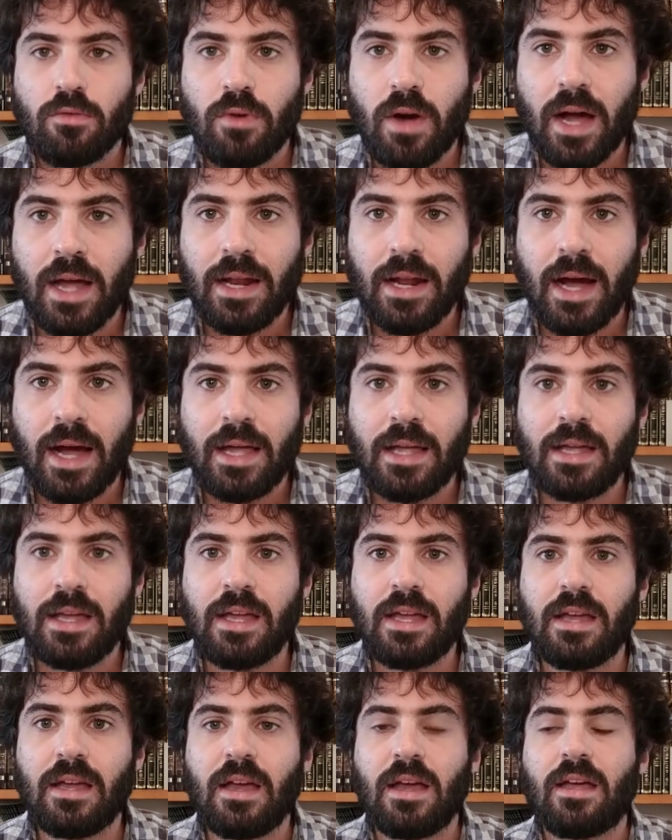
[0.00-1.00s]
right?
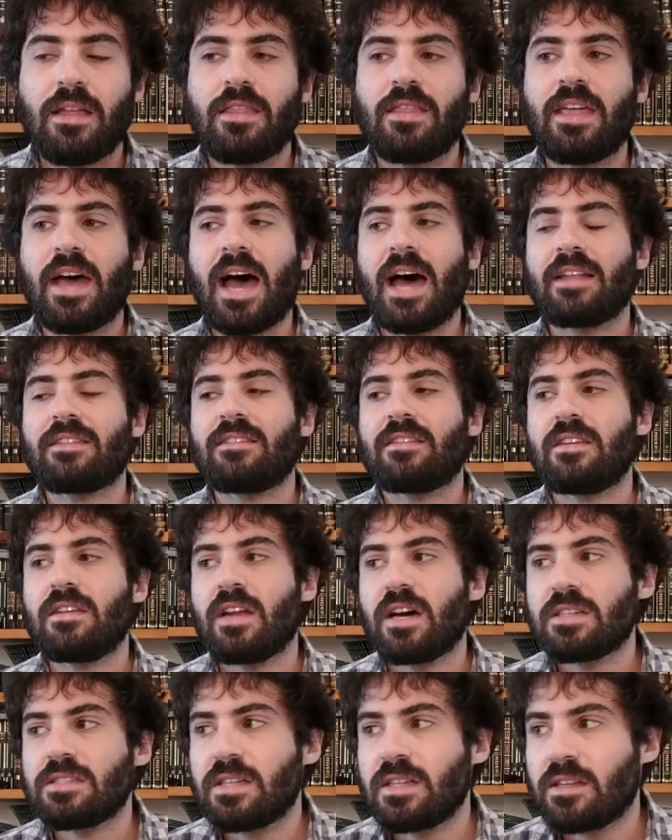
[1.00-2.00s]
I.e., that he
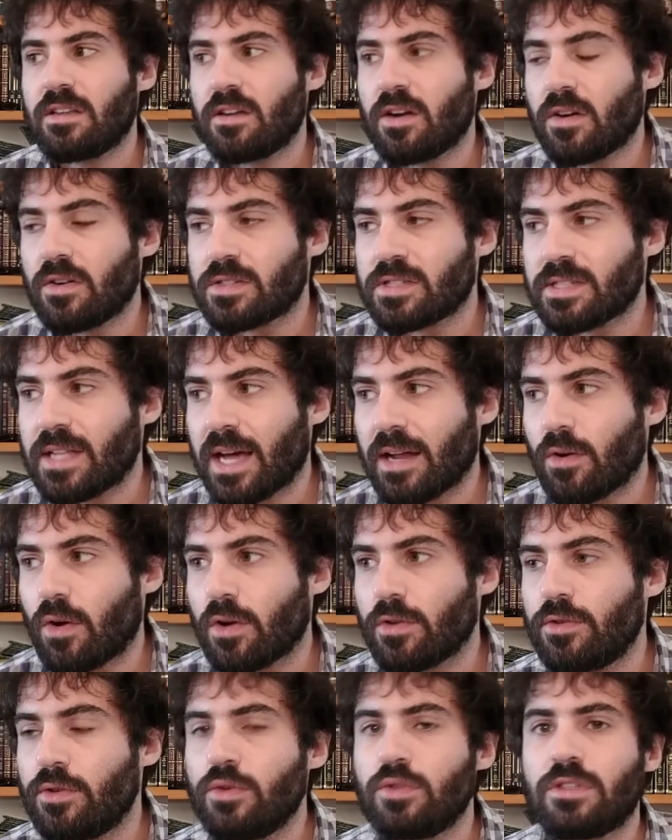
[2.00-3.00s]
doesn't, you know, it's not
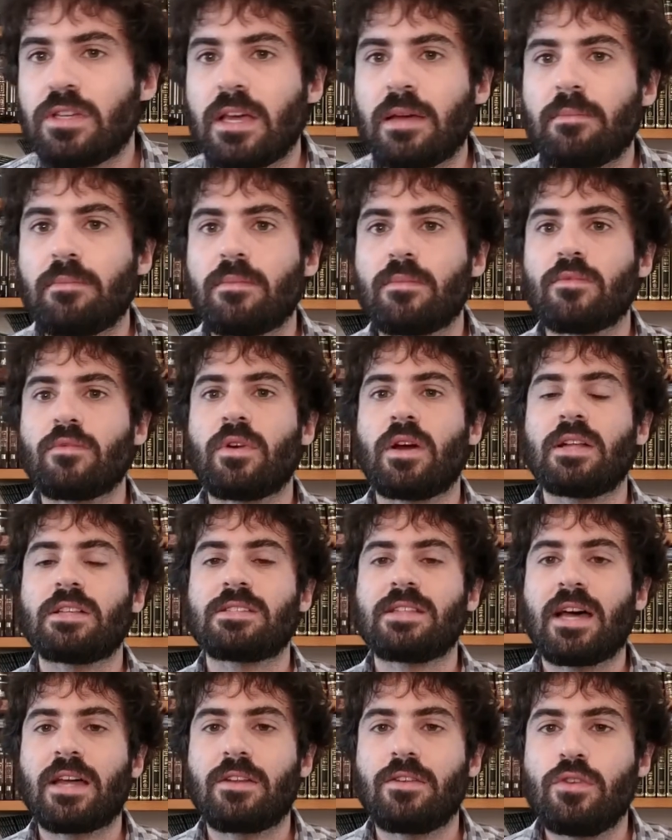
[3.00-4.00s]
all new to him, right?
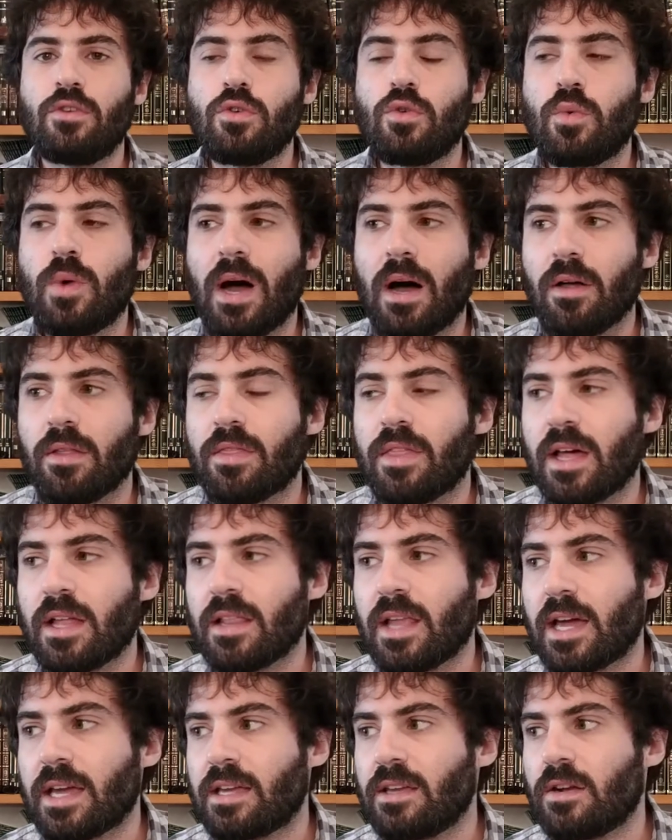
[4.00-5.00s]
It's not new wealth
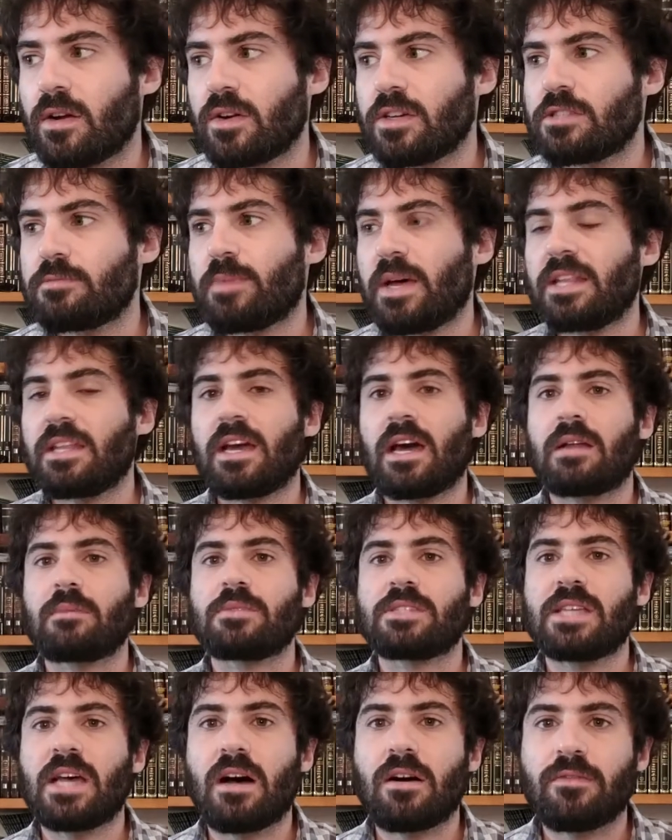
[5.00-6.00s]
that like, you know, he's spending on
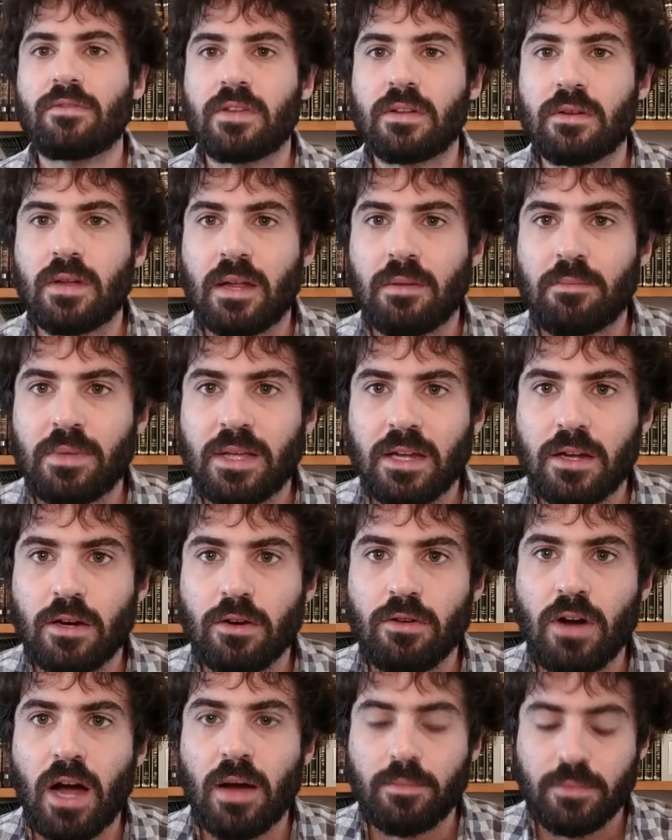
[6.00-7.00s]
himself and, and being
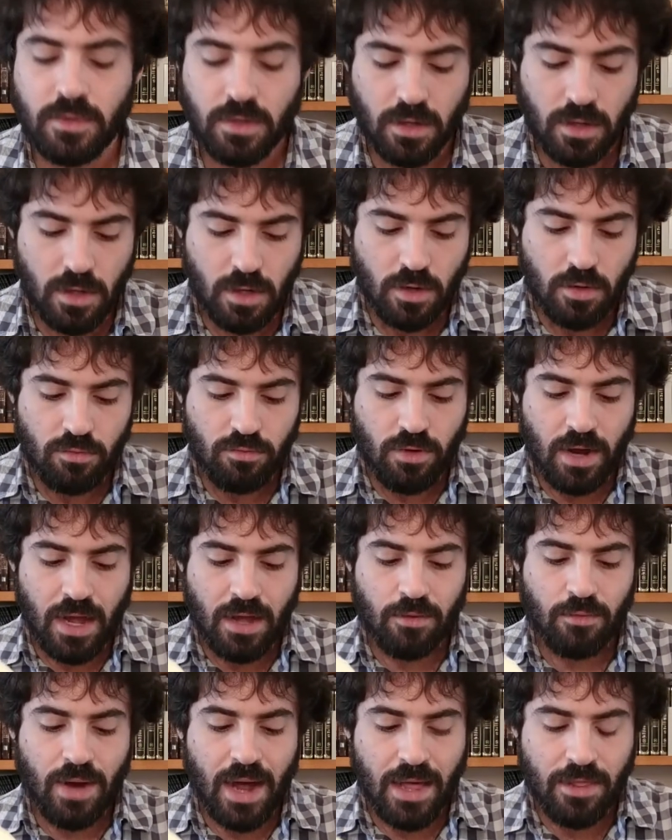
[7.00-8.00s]
corrupt,
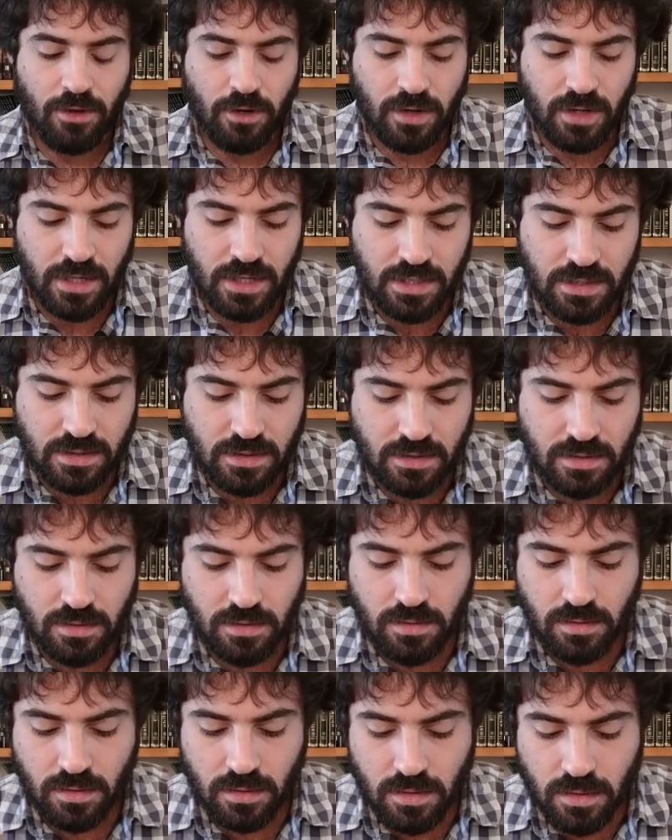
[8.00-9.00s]
right? Rather,
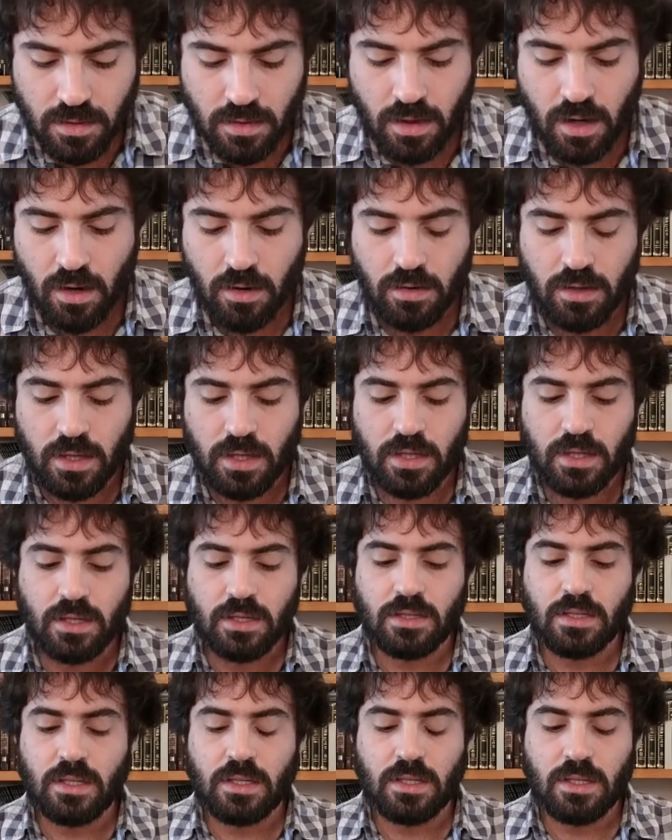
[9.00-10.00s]
he's, you know, he,
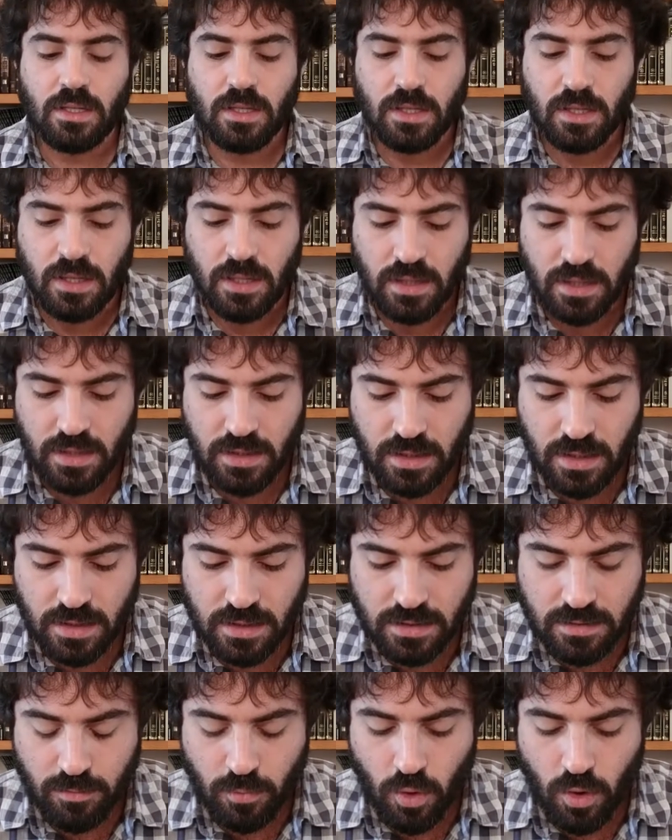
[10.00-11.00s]
he, he
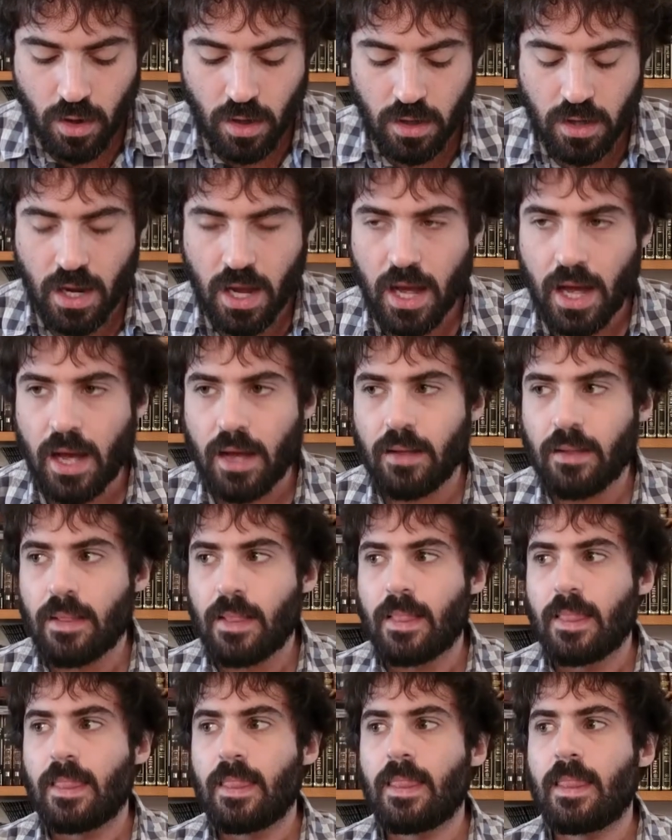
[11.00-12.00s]
he's more, uh,
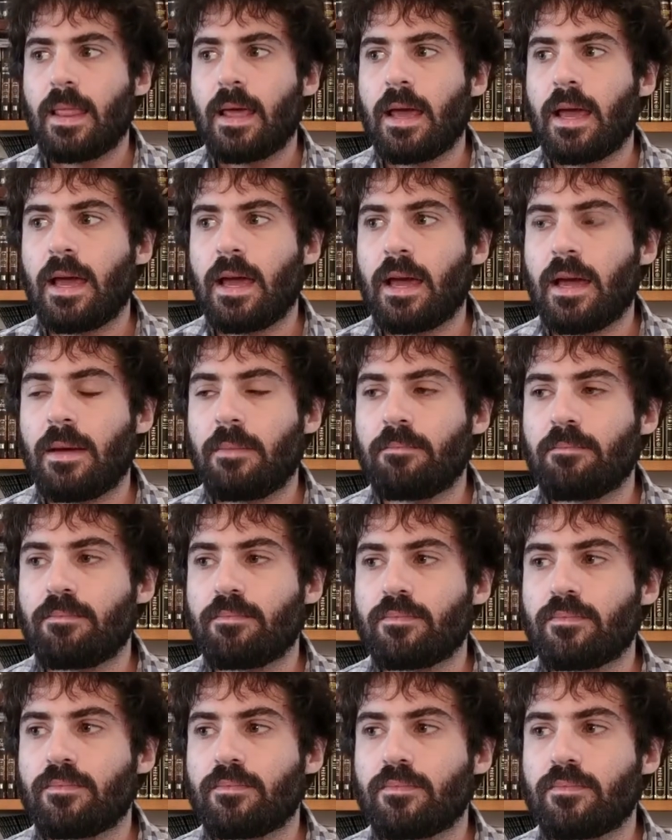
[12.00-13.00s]
um,